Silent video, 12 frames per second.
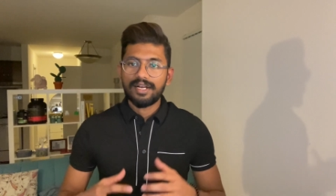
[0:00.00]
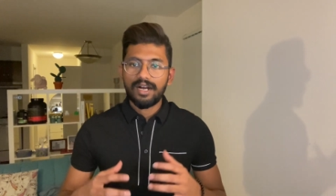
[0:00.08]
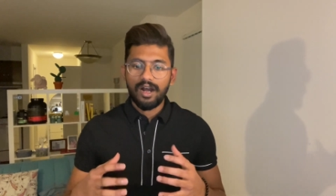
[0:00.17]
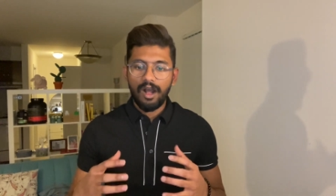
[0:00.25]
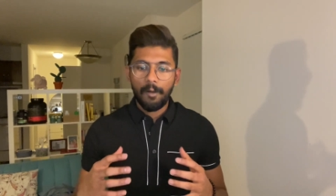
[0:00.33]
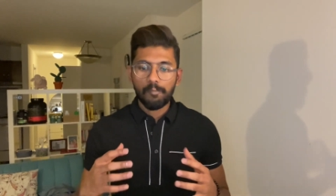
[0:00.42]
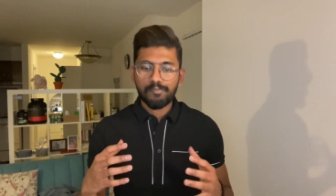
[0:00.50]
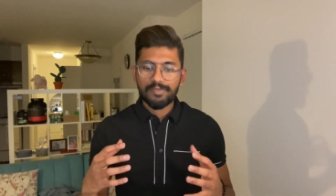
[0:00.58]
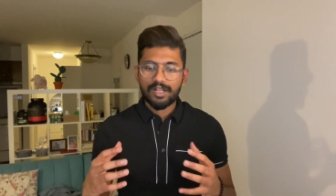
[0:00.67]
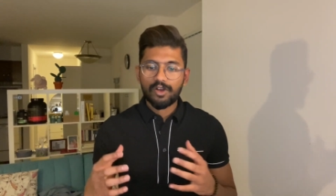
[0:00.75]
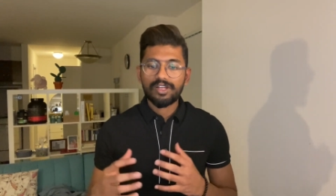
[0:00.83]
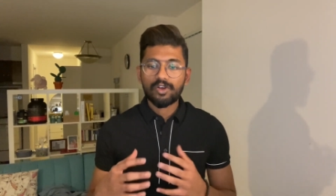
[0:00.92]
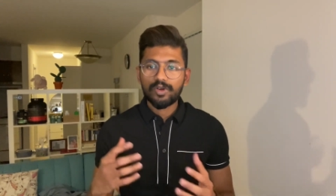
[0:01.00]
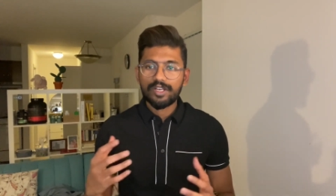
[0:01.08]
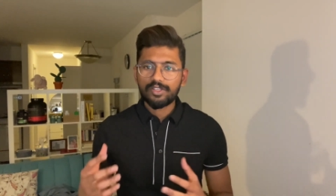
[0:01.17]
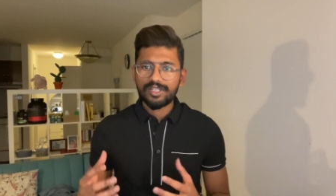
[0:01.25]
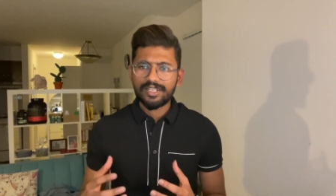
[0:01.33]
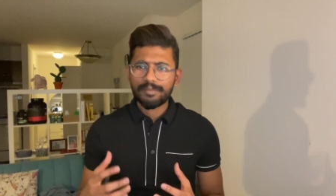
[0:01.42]
I'm going to go
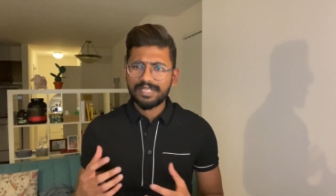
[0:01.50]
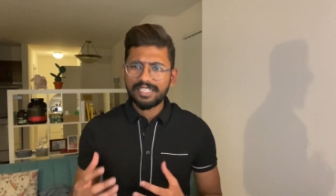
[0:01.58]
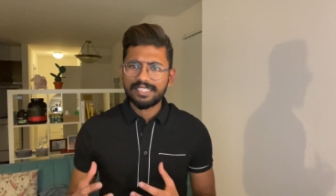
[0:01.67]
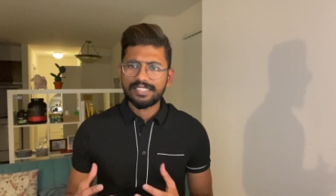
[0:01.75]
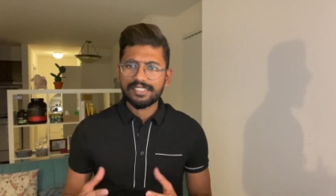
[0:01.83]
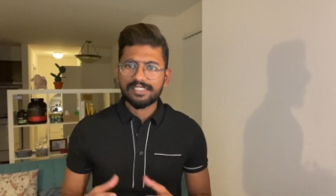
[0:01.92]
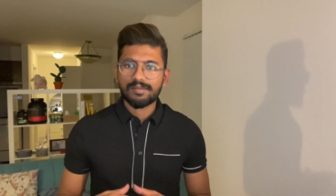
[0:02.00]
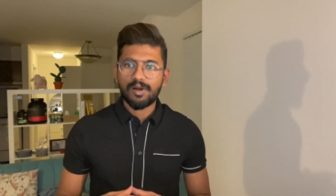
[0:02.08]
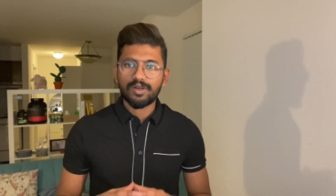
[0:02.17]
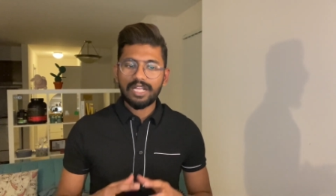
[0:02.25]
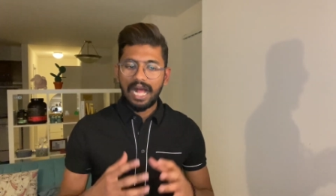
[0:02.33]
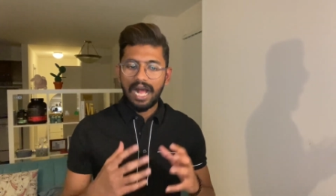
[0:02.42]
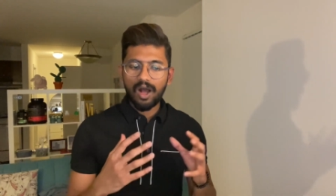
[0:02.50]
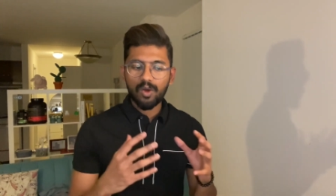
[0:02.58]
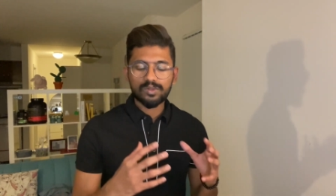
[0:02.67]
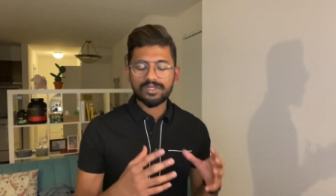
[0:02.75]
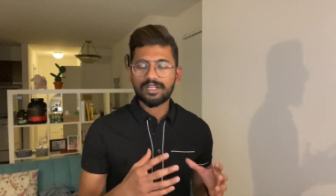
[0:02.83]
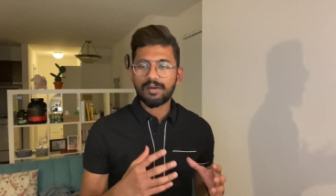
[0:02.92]
into a little bit details about
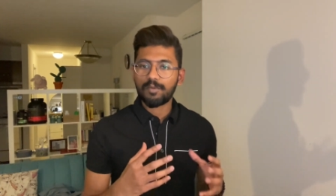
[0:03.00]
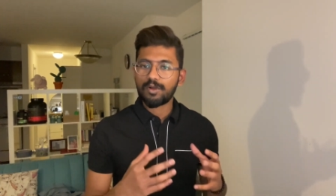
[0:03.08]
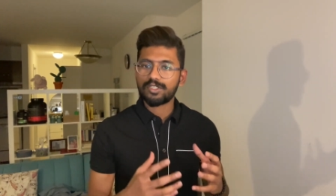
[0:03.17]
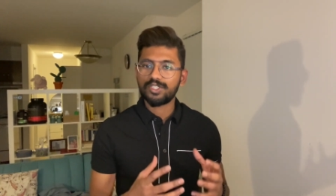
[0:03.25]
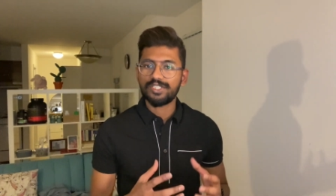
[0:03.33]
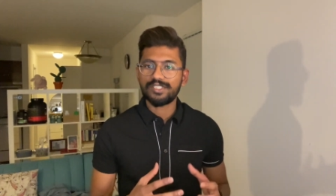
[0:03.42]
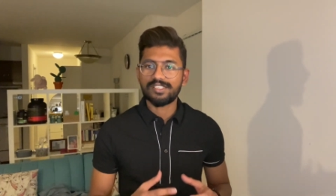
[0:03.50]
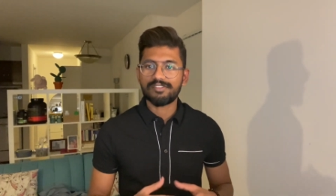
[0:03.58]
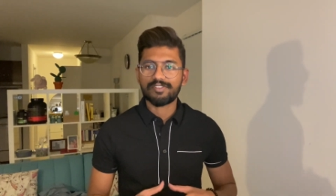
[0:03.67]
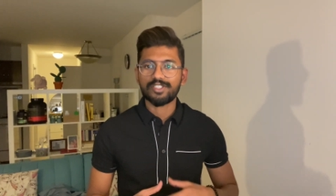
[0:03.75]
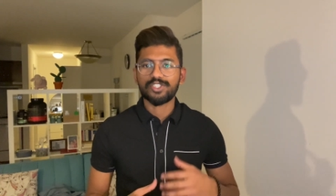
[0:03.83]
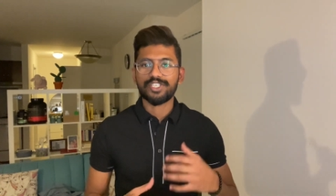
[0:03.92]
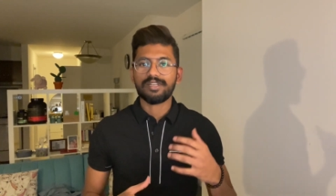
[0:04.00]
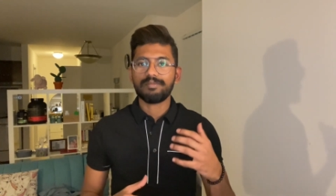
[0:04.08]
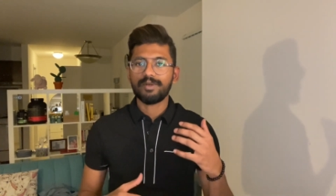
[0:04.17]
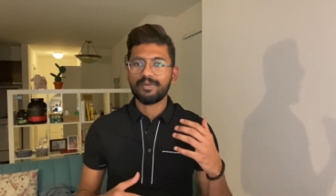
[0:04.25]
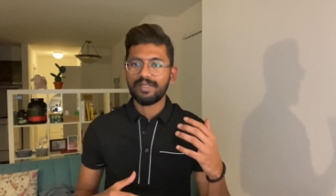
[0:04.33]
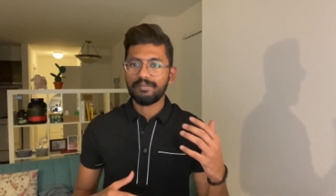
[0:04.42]
how opportunities differentiate
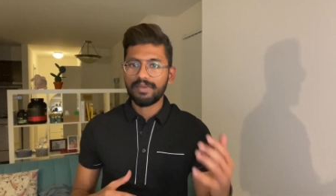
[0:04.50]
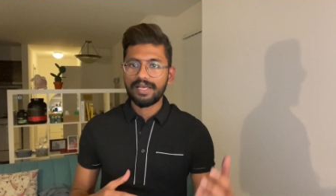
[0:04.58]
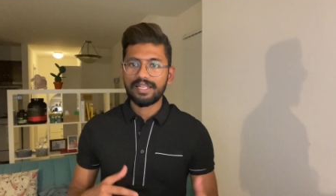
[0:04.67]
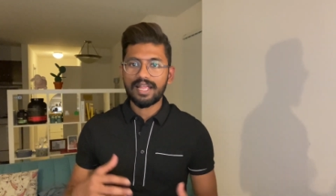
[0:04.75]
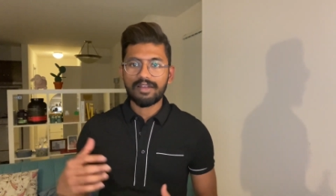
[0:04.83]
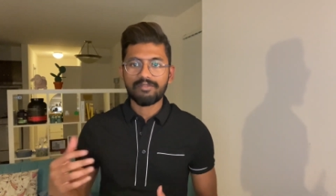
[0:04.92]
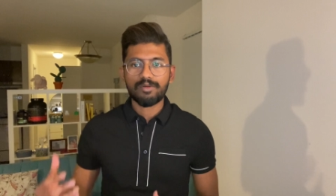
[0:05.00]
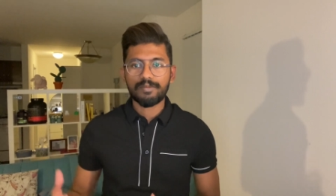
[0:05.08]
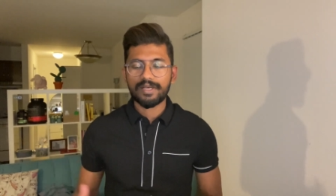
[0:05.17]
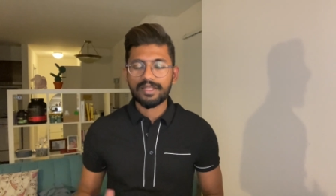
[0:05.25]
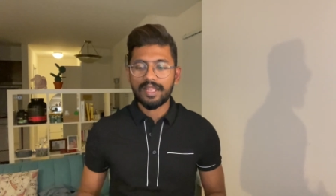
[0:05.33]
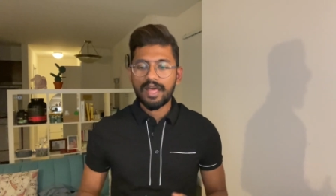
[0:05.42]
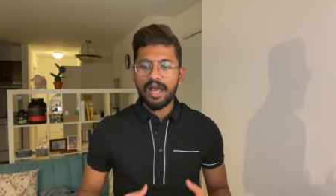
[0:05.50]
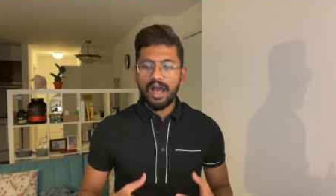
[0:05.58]
between men and women,